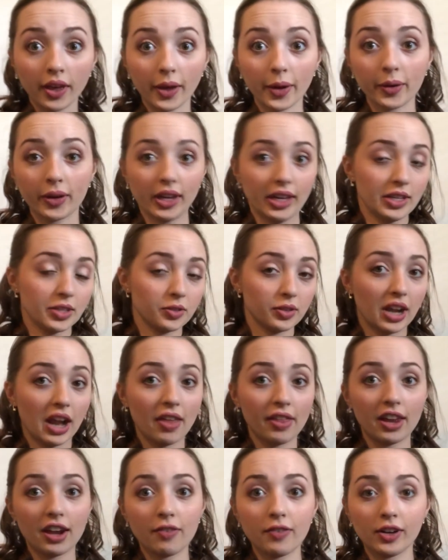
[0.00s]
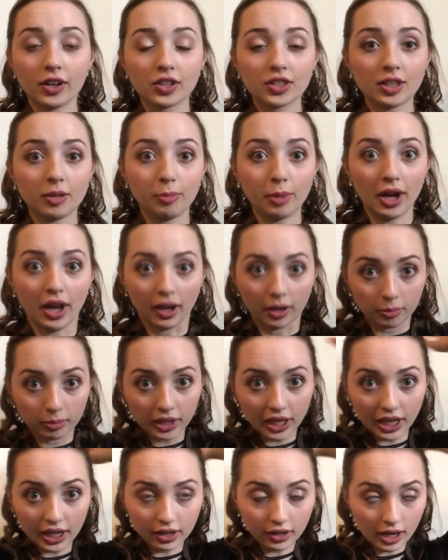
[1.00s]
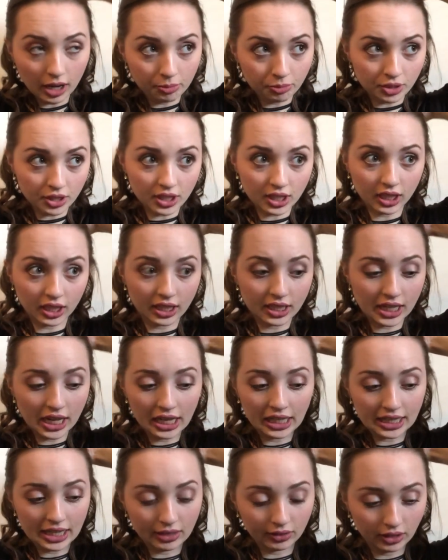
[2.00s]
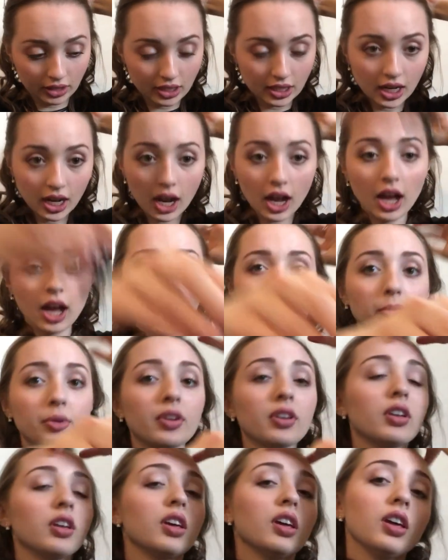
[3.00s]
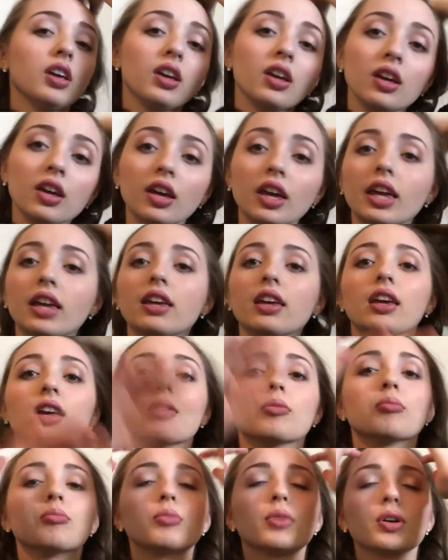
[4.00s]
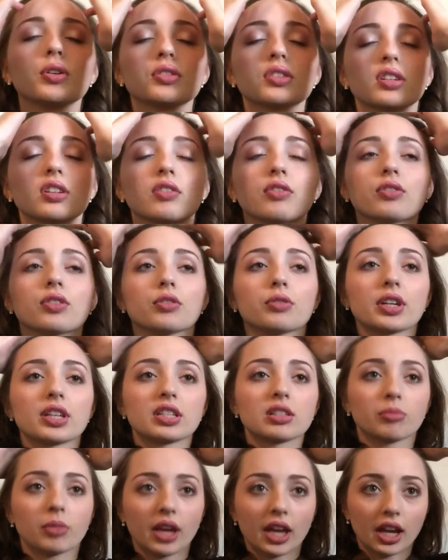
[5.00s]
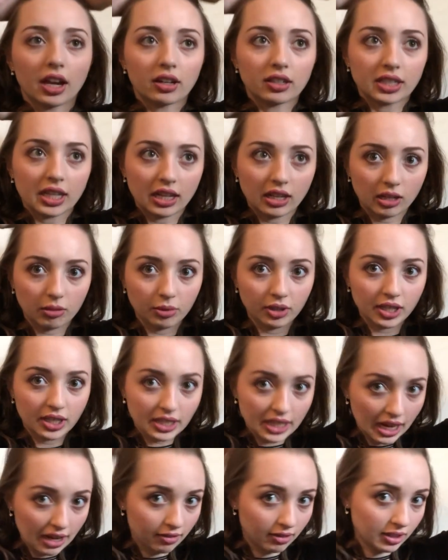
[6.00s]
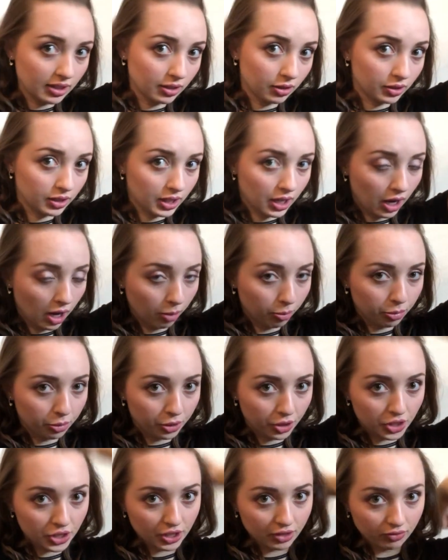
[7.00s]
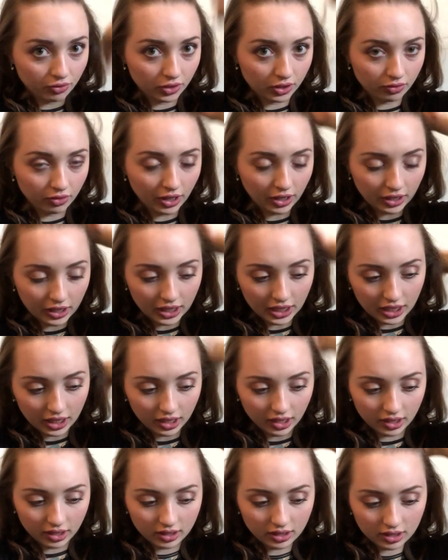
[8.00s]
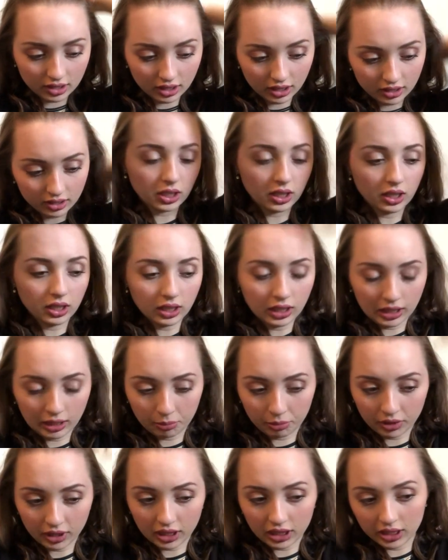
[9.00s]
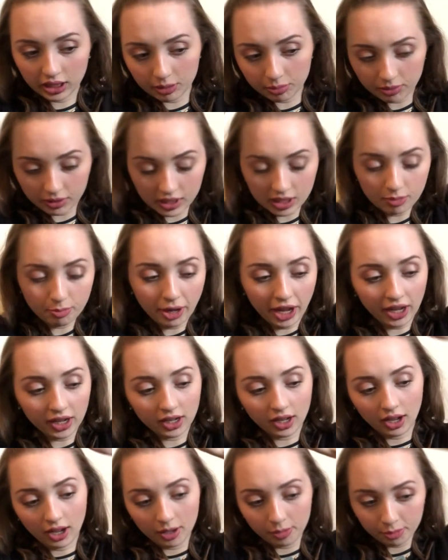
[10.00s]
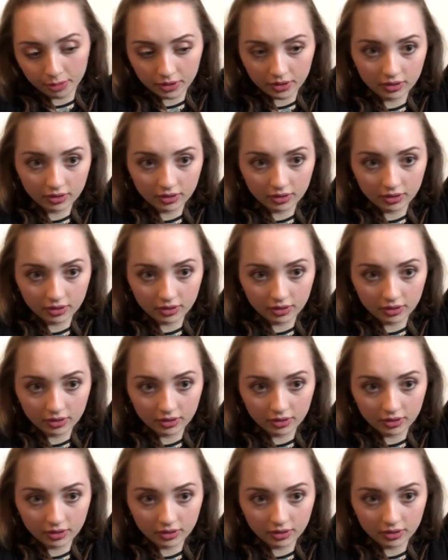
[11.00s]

Okay, so now that I finished the bottom layer, I'm just gonna take down the top and get most of the rest of my hair down. I'm gonna save this little top portion for the very end, and I'm gonna clip this back up